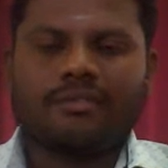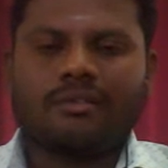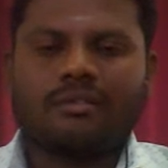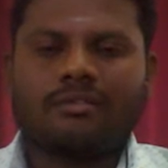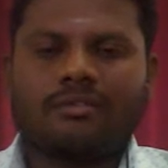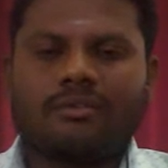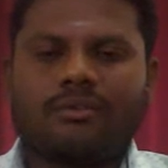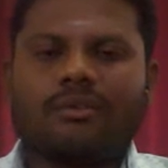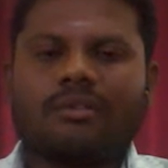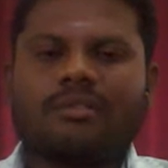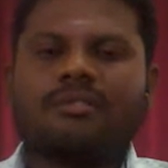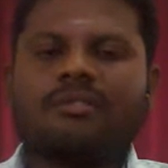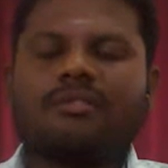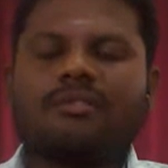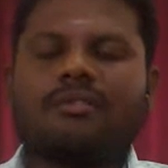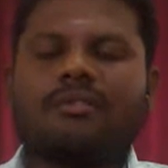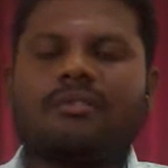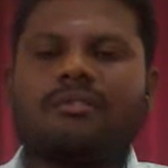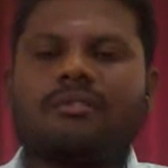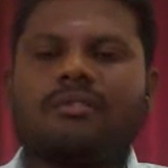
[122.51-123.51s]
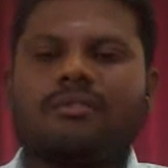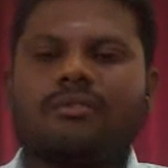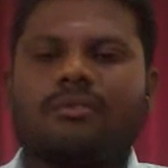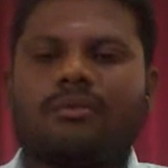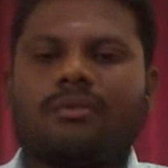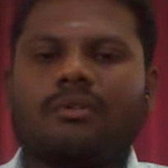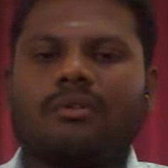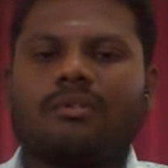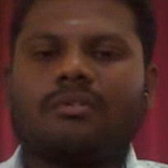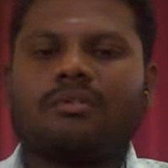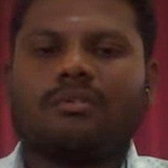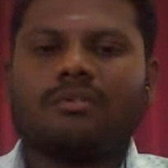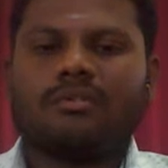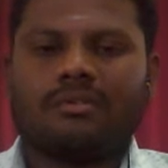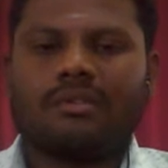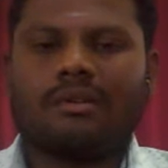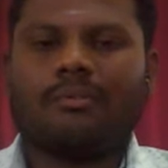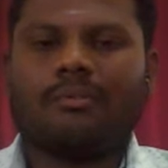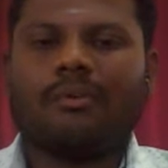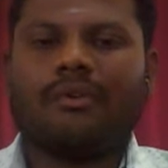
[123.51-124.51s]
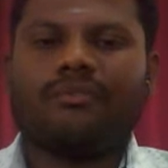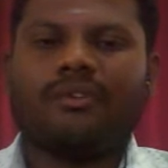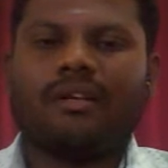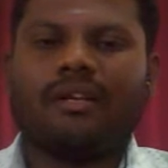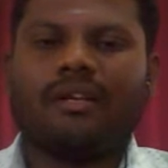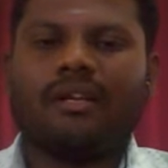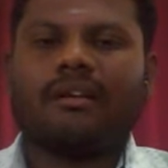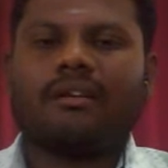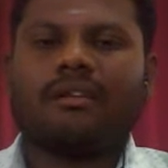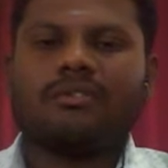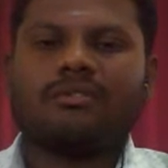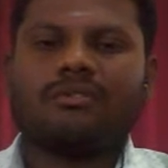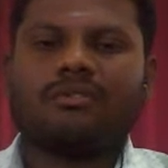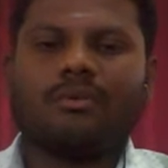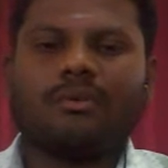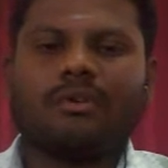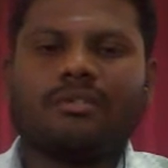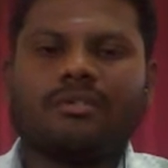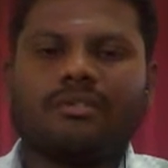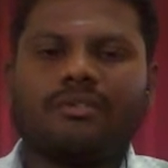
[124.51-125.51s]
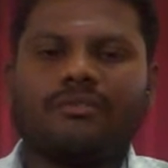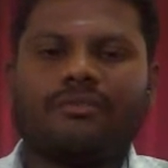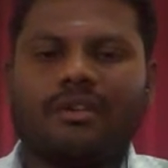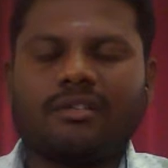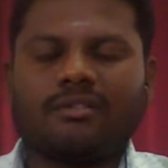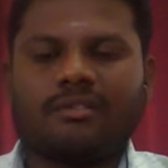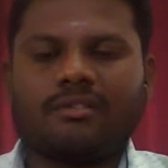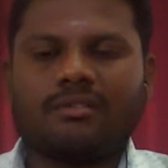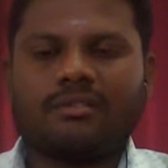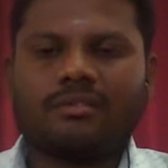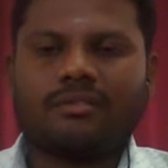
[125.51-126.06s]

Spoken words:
So registers is known as some of the data storage devices.